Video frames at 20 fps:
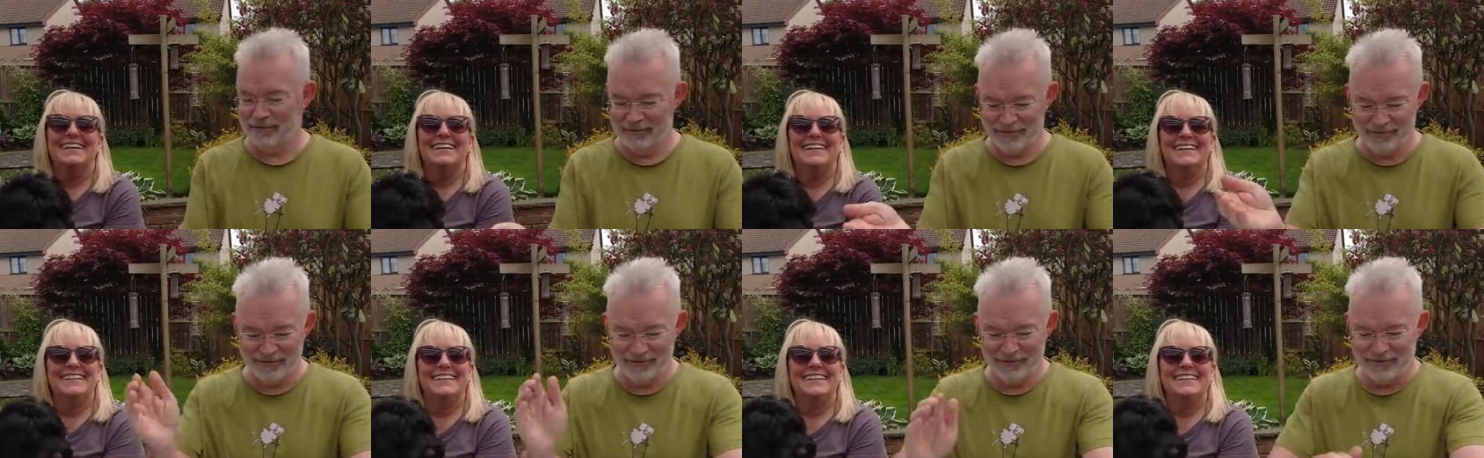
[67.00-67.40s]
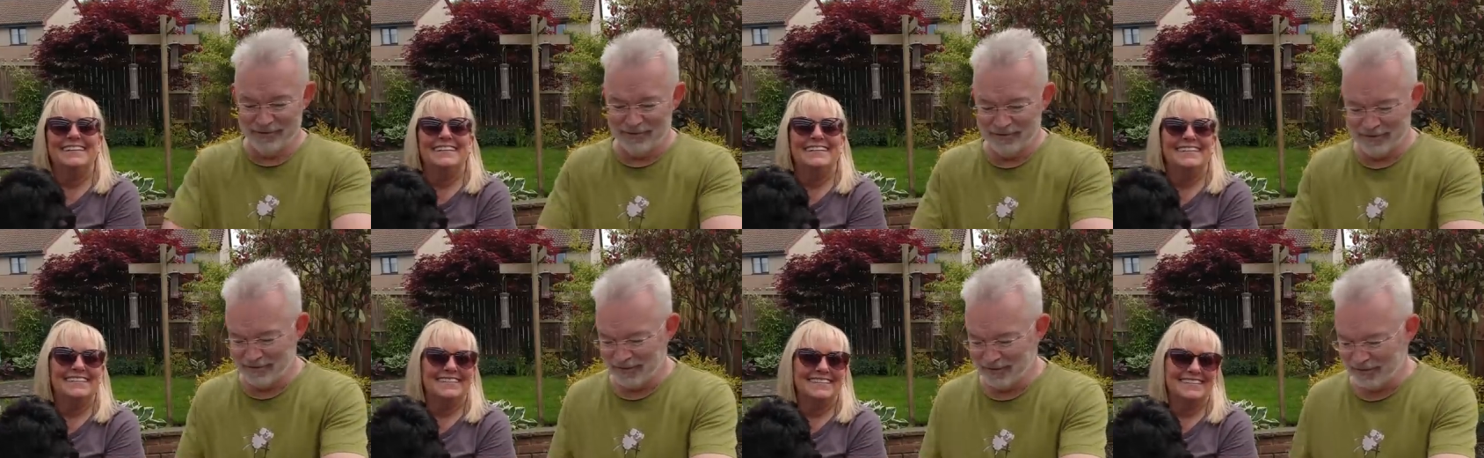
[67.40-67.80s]

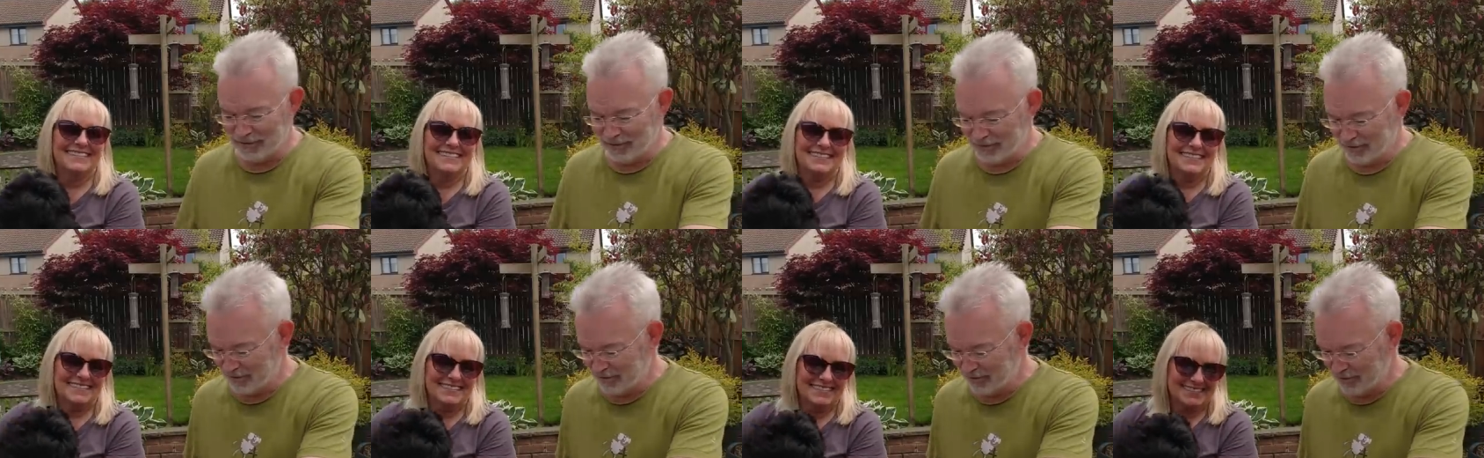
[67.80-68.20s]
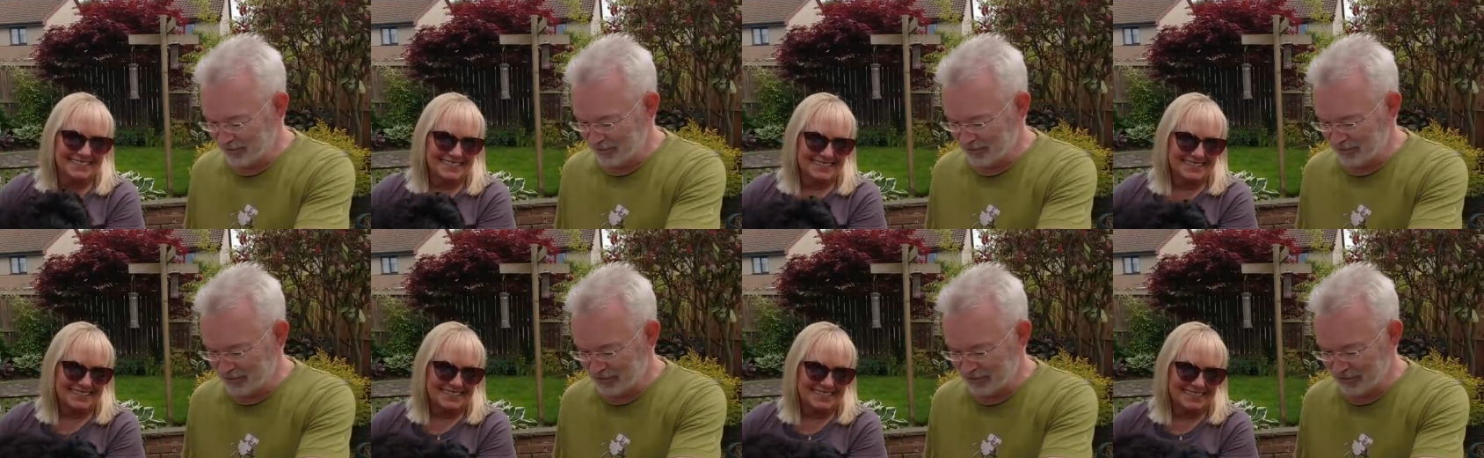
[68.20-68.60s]

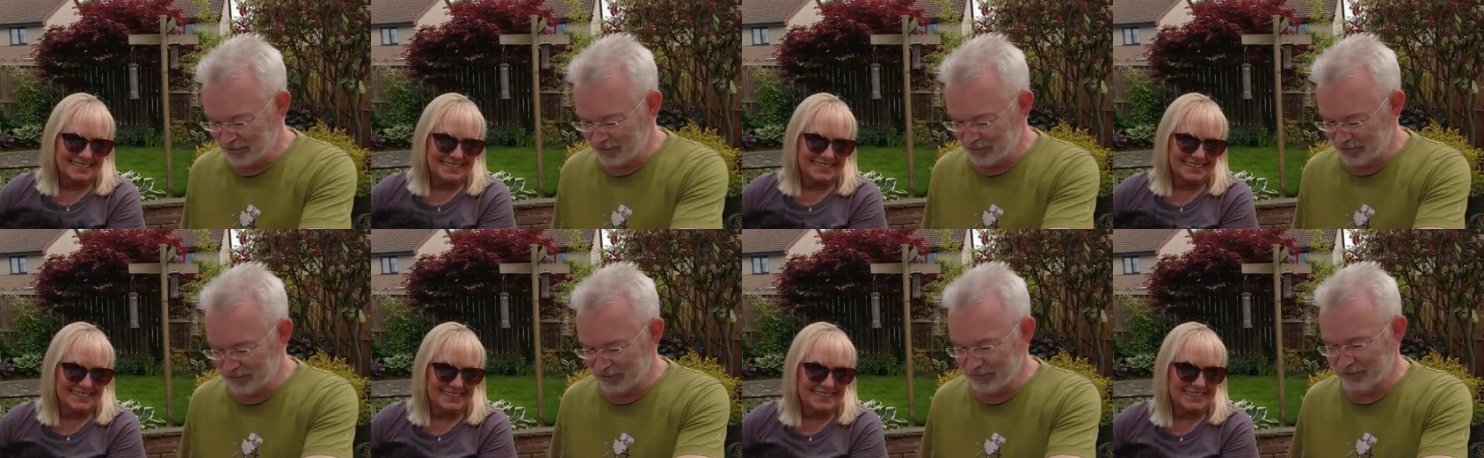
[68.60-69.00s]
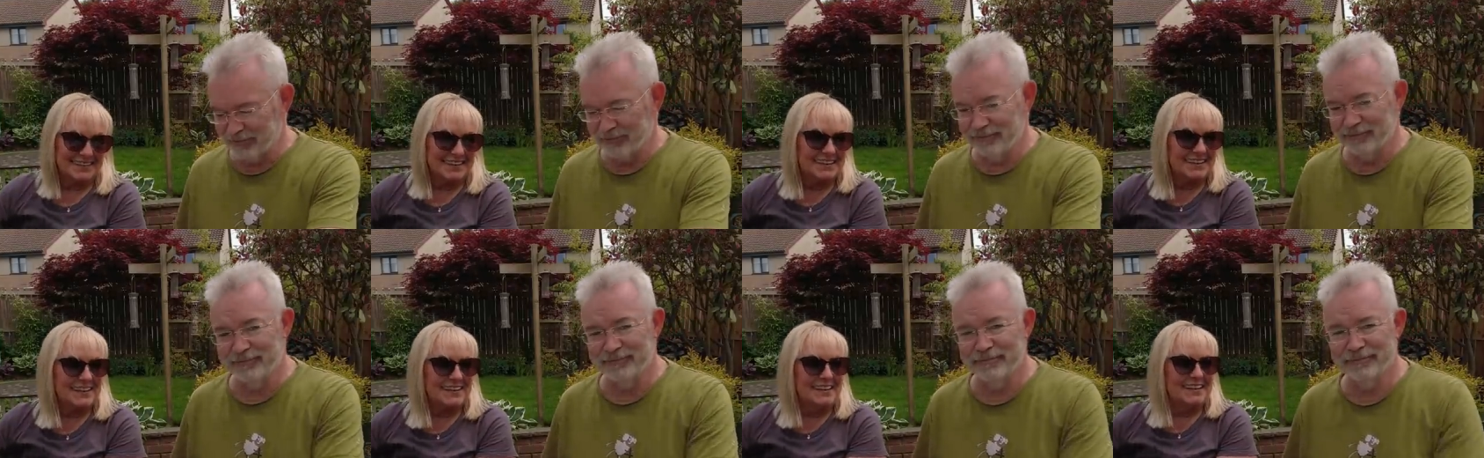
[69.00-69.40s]

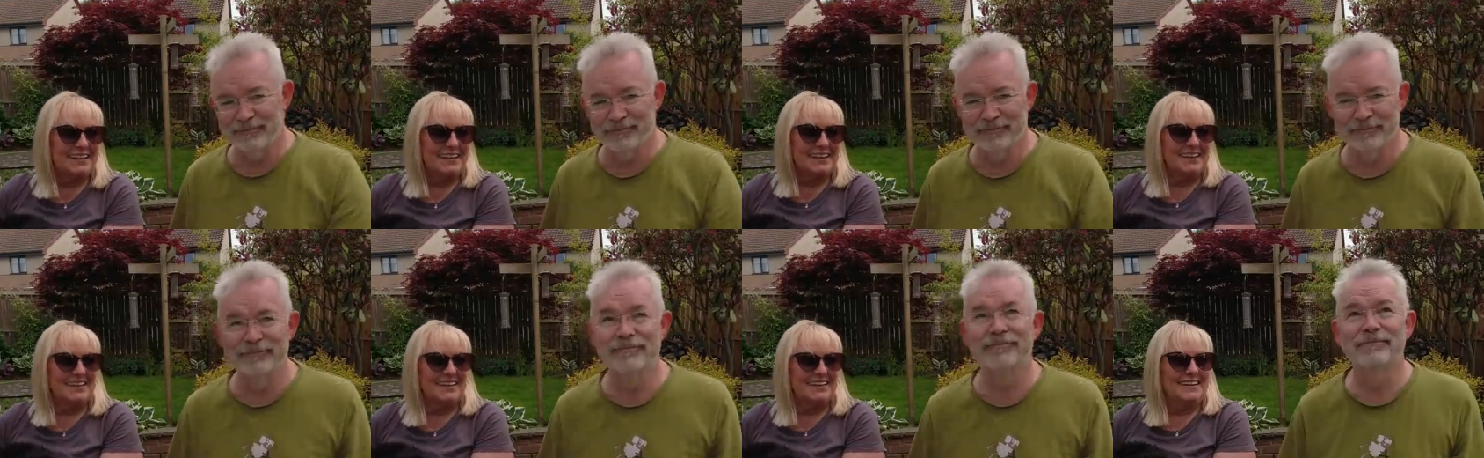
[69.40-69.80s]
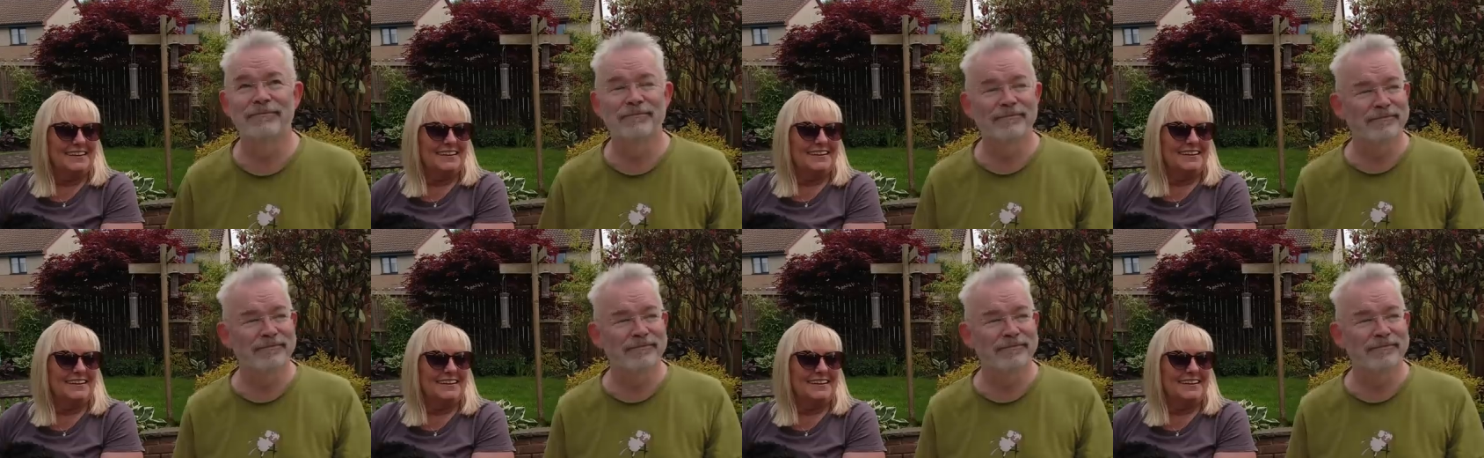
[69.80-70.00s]
[no speech]